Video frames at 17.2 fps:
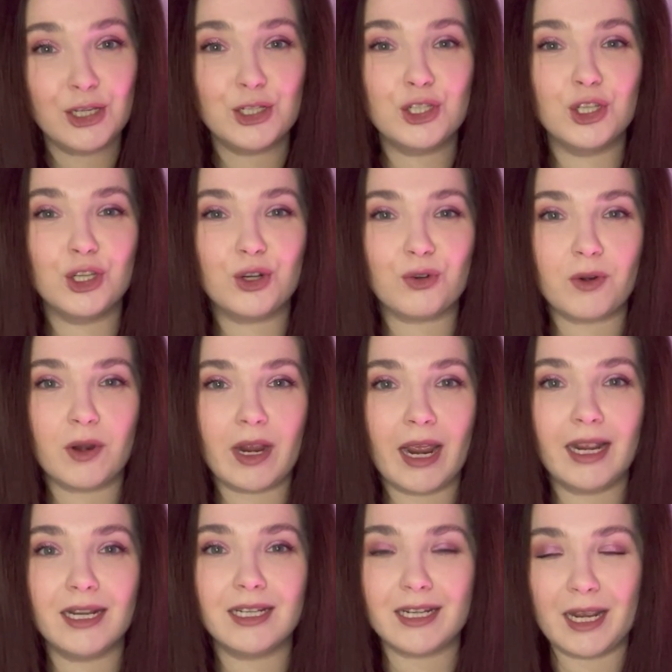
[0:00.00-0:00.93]
to
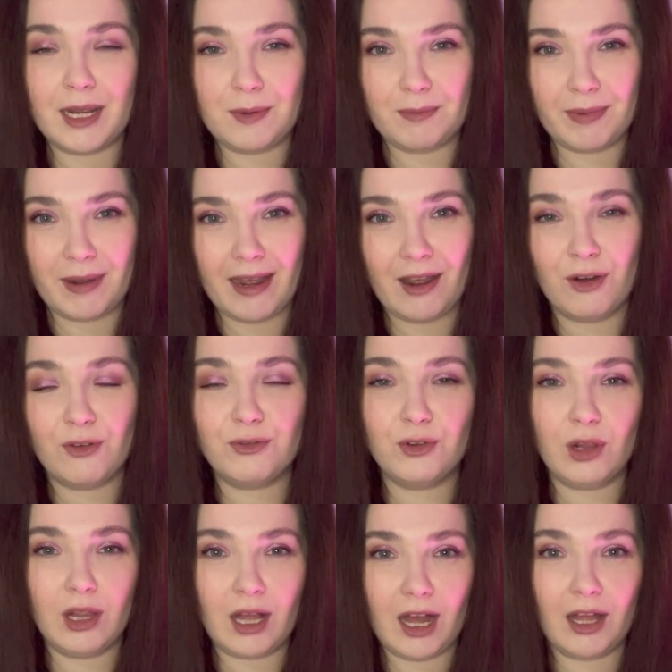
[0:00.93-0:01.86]
create a
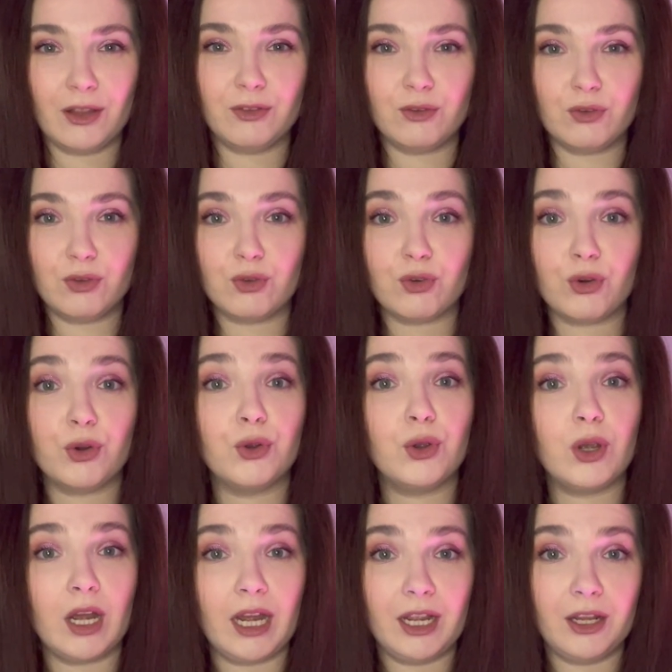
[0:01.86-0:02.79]
powerful cut-through
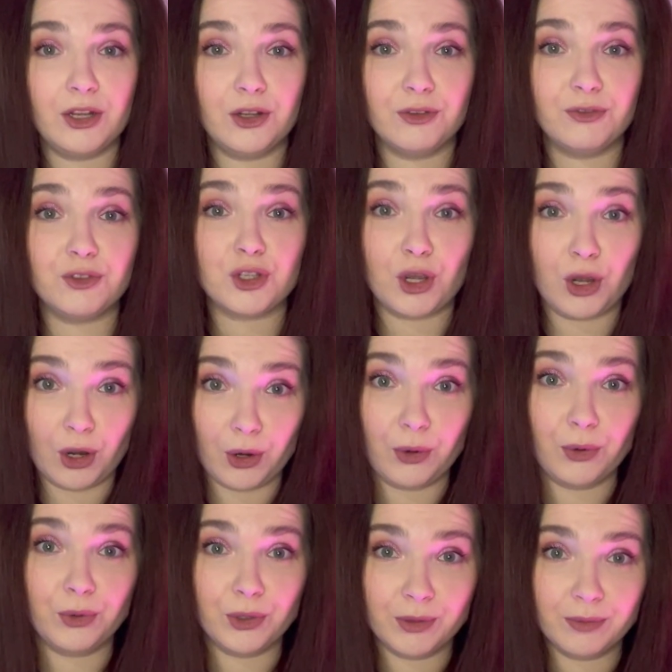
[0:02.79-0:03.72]
kind of
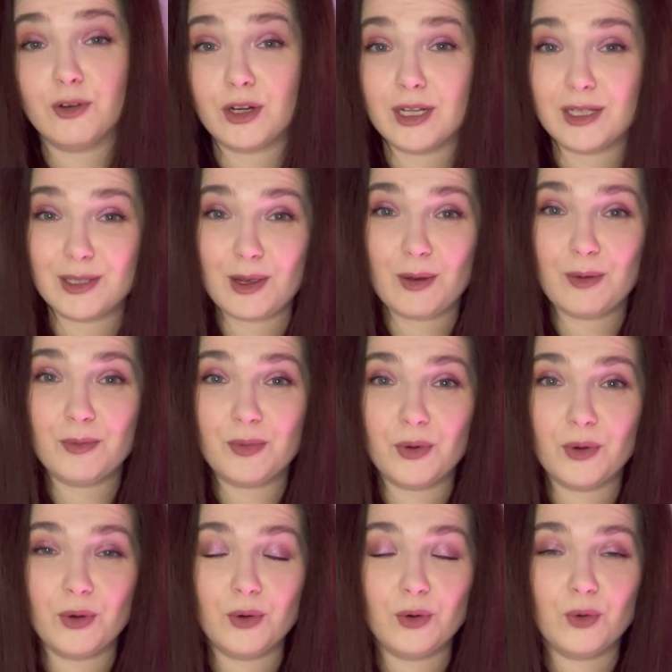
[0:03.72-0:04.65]
tone. For
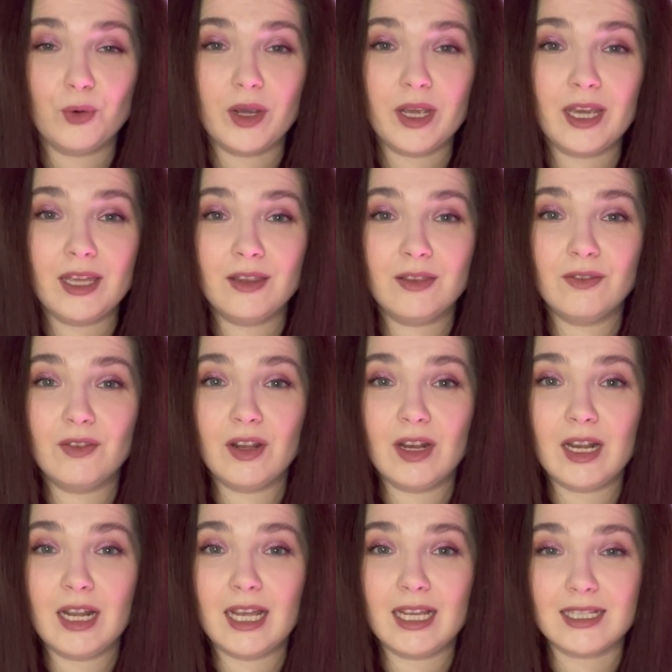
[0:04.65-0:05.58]
example, in the
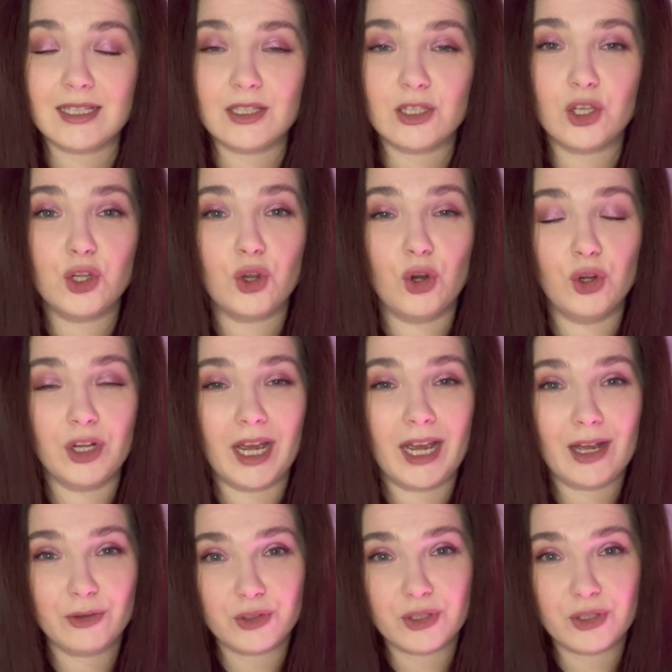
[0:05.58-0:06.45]
lesson on how to